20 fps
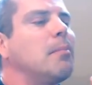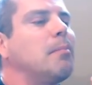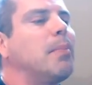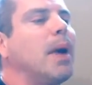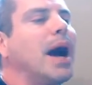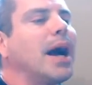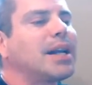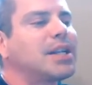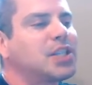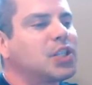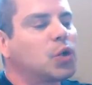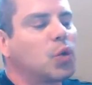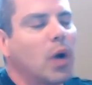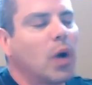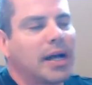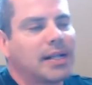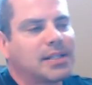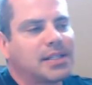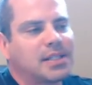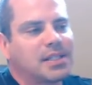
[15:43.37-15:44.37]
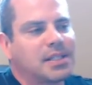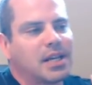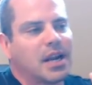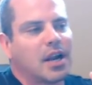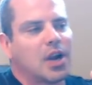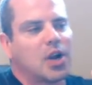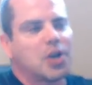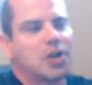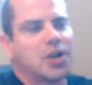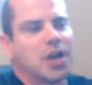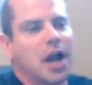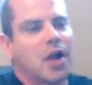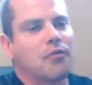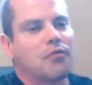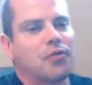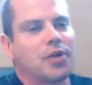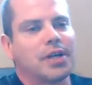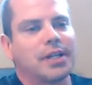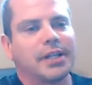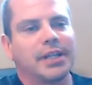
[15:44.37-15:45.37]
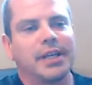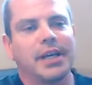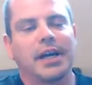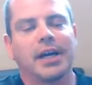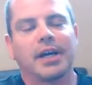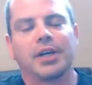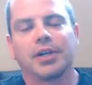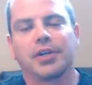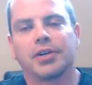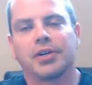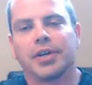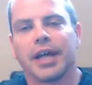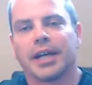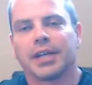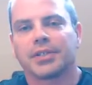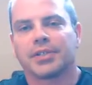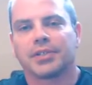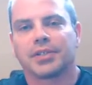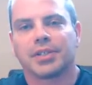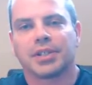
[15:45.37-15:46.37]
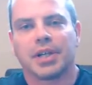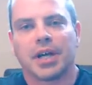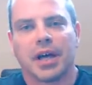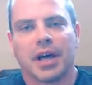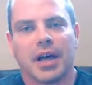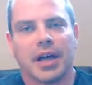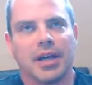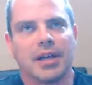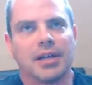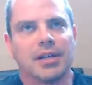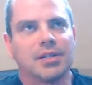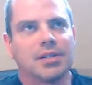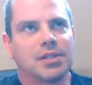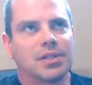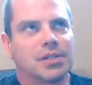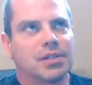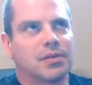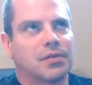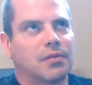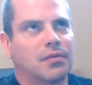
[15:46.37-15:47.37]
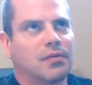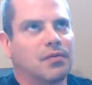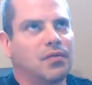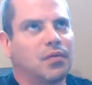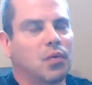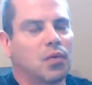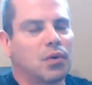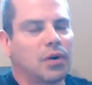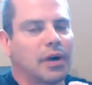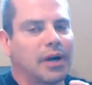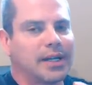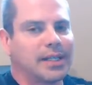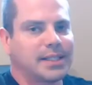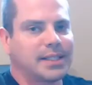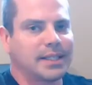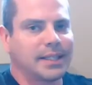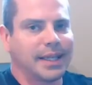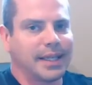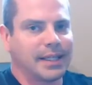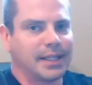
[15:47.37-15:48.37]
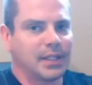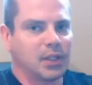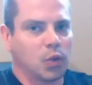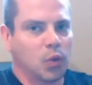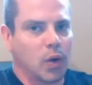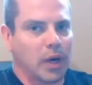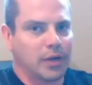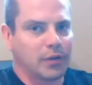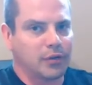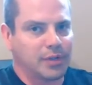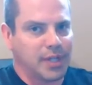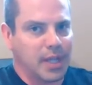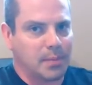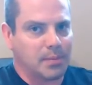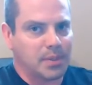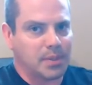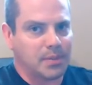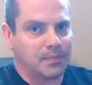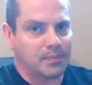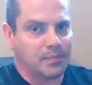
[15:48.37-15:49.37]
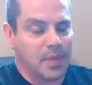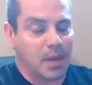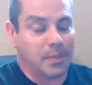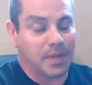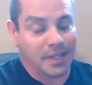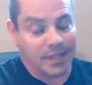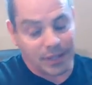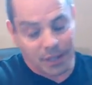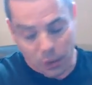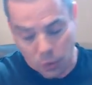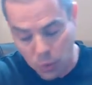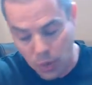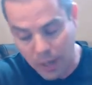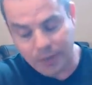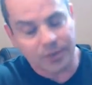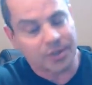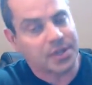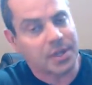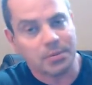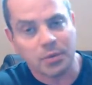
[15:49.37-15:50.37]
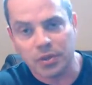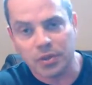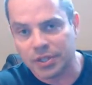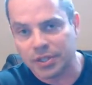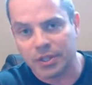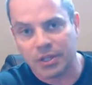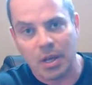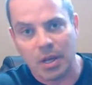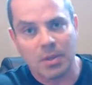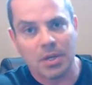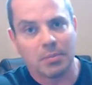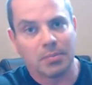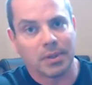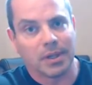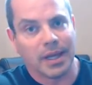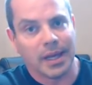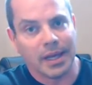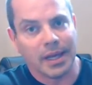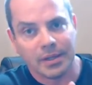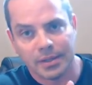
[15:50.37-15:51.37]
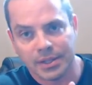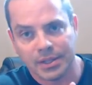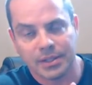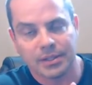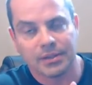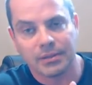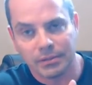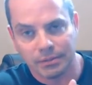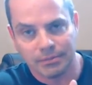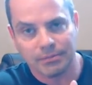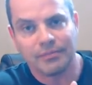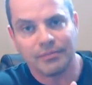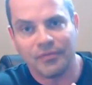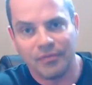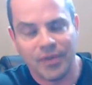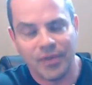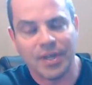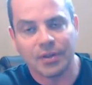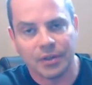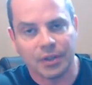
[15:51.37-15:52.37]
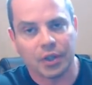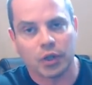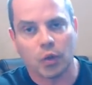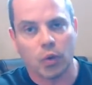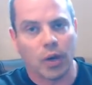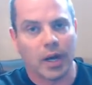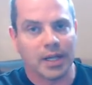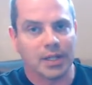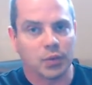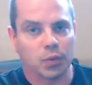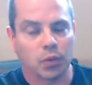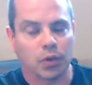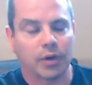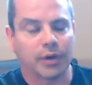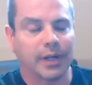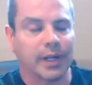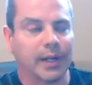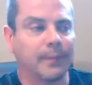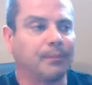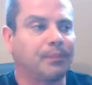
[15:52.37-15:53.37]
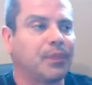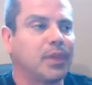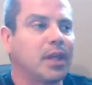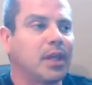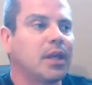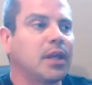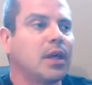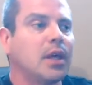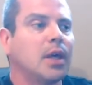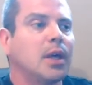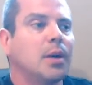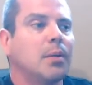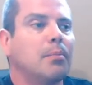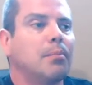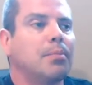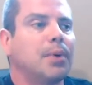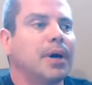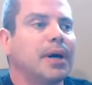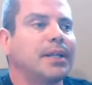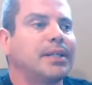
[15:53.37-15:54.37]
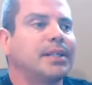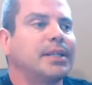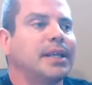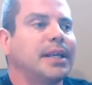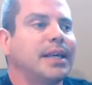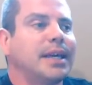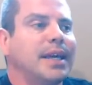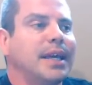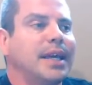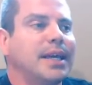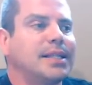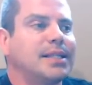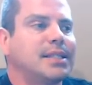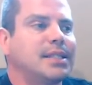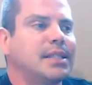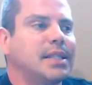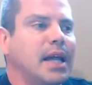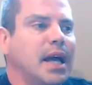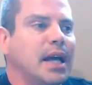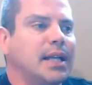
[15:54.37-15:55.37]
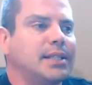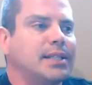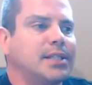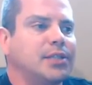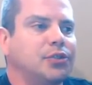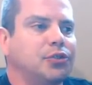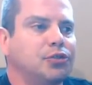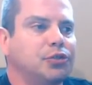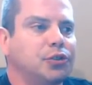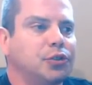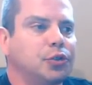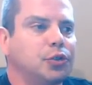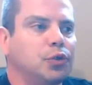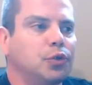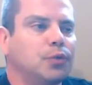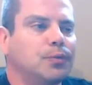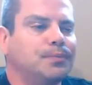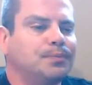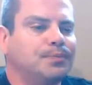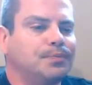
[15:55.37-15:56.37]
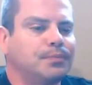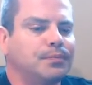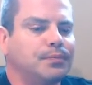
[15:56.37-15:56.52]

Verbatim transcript: Box squats are not really a good exercise for isolating the quadriceps. I mean, the quadriceps will still come into play. You'll still feel your quads working, but it's not a true.